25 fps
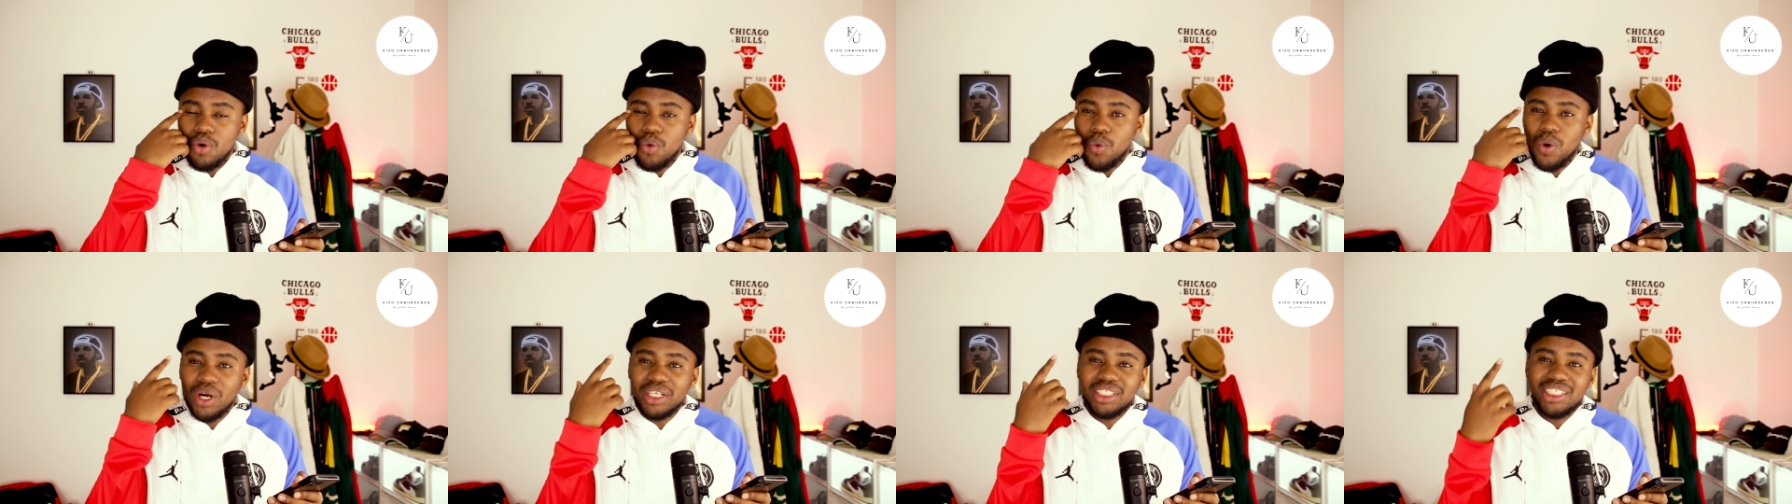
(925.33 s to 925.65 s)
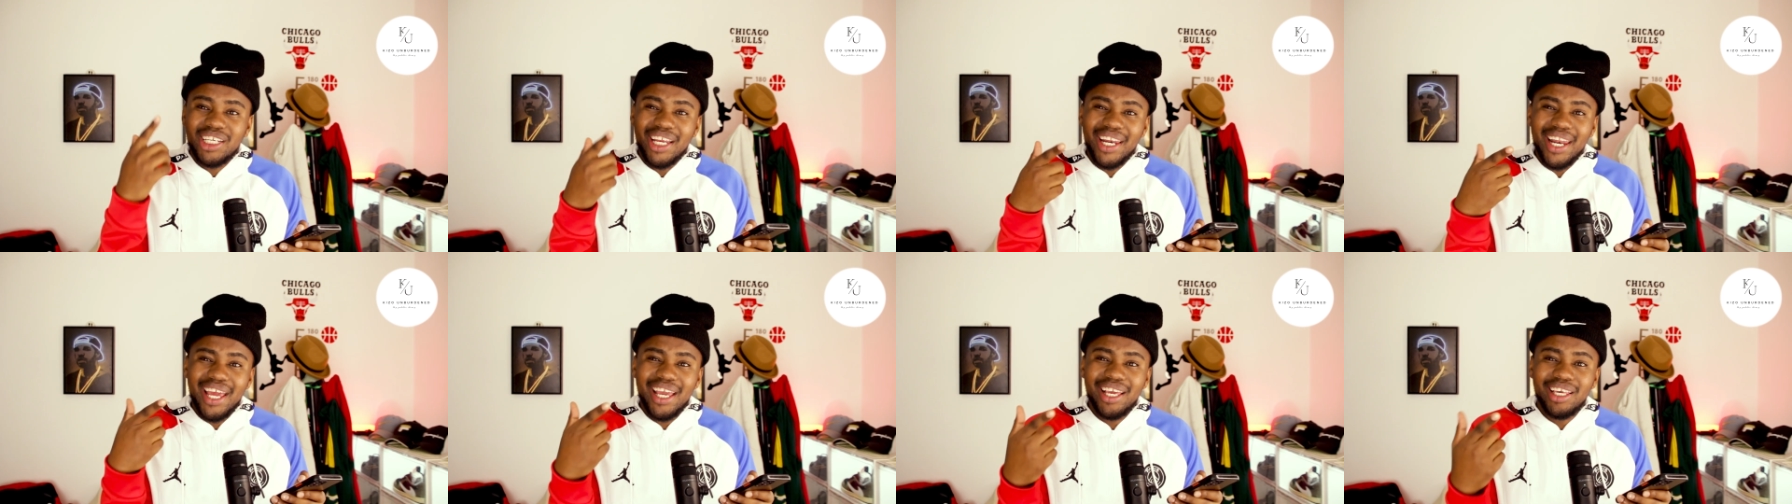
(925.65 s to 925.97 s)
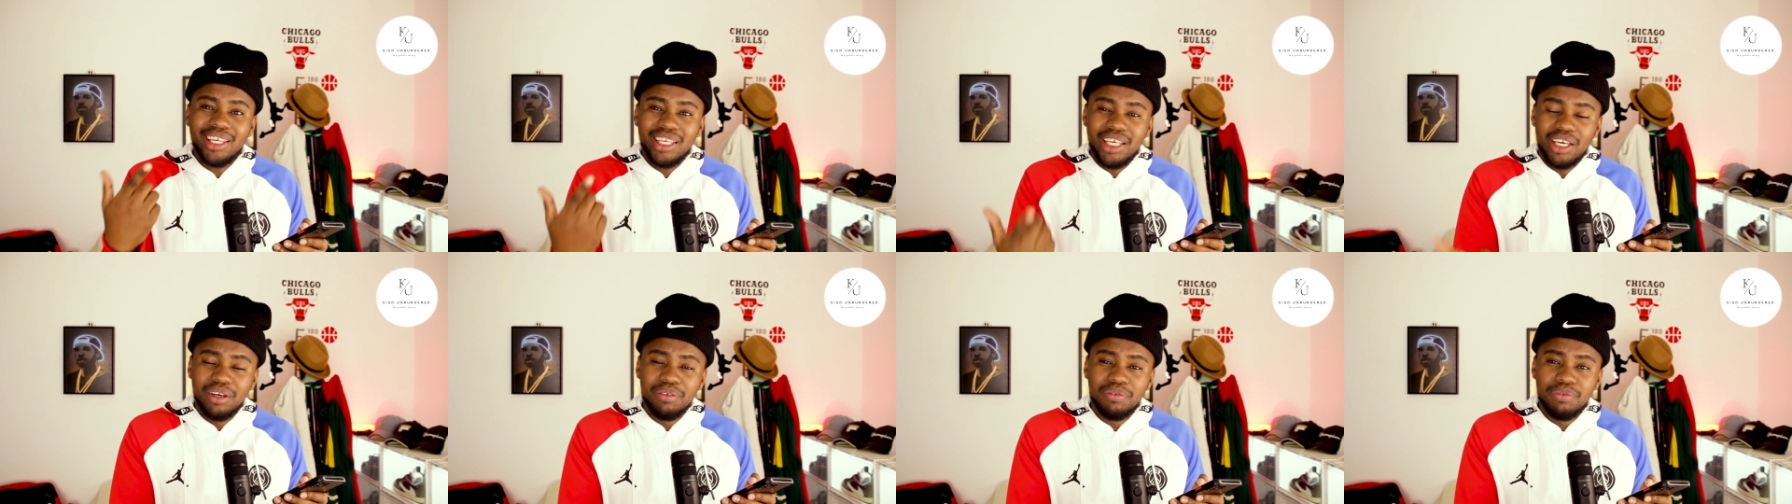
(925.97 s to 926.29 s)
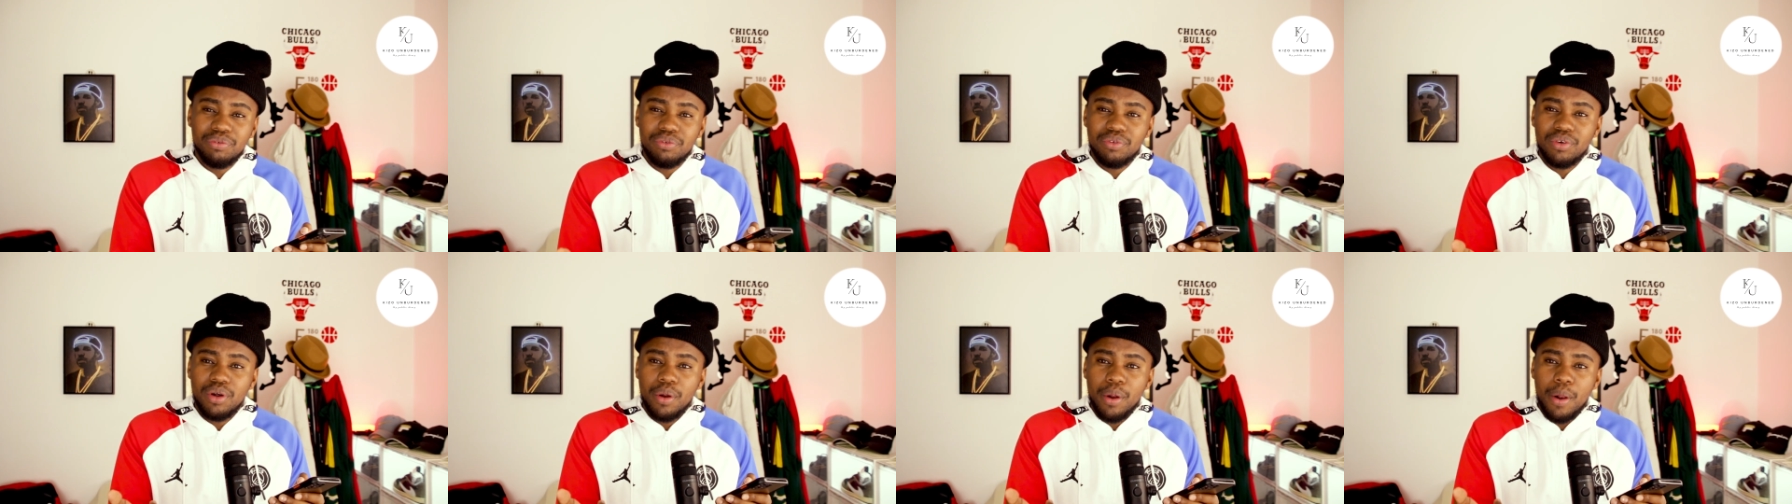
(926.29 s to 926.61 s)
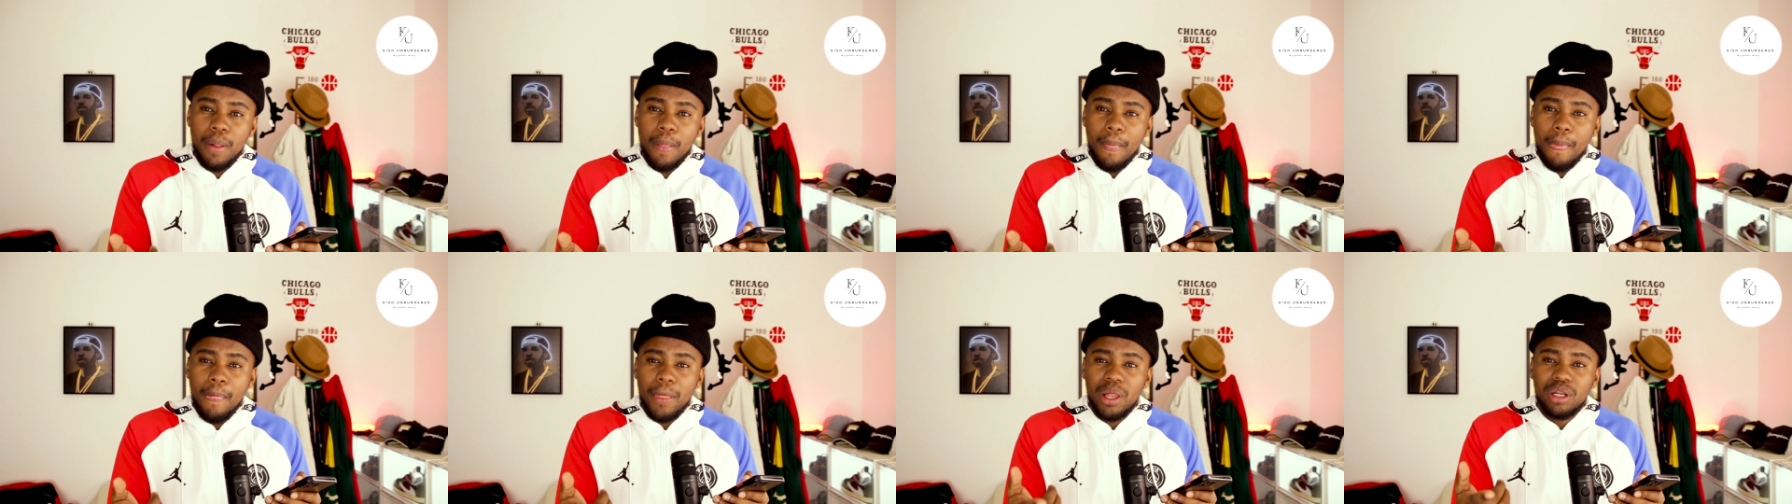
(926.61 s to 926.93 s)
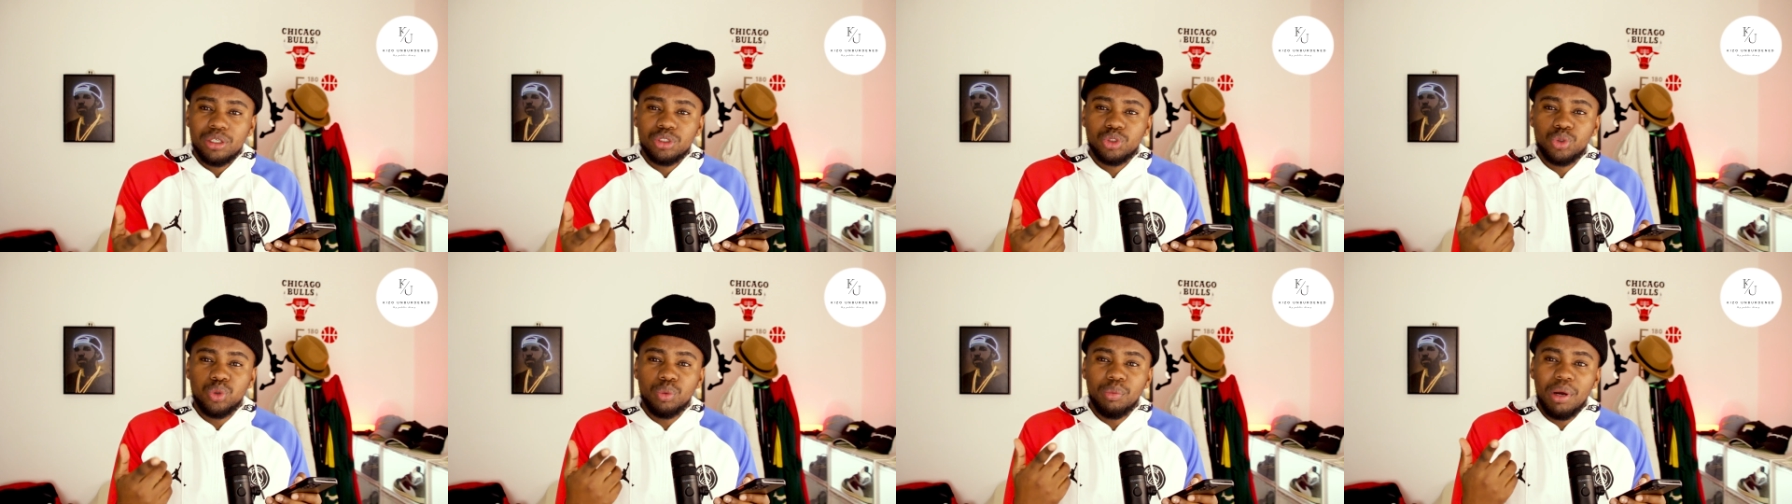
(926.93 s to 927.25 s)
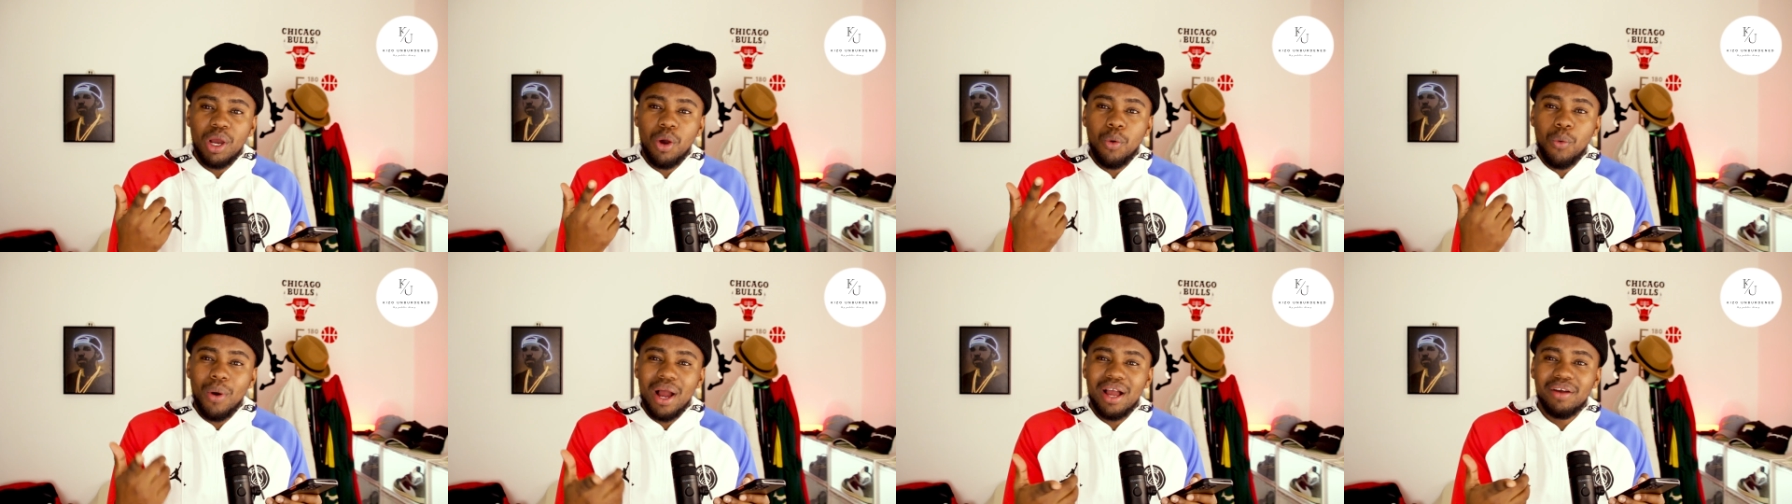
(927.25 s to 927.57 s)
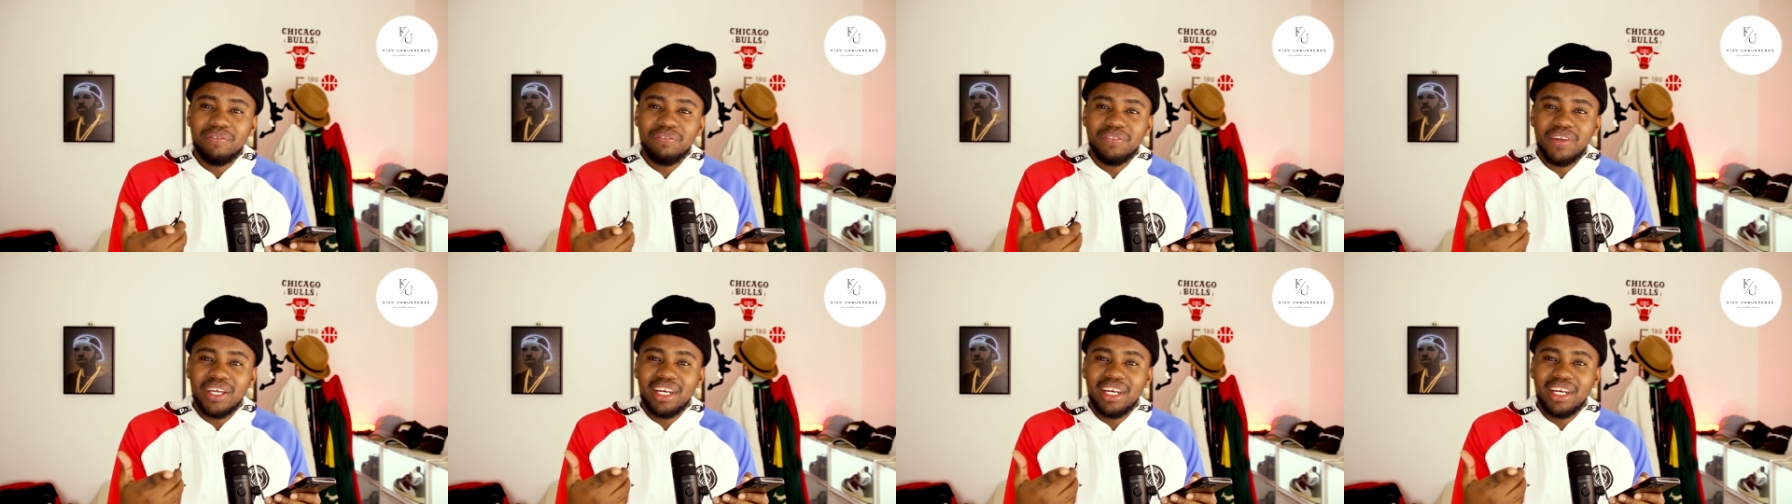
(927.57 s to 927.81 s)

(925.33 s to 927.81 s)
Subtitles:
what can I give to my wife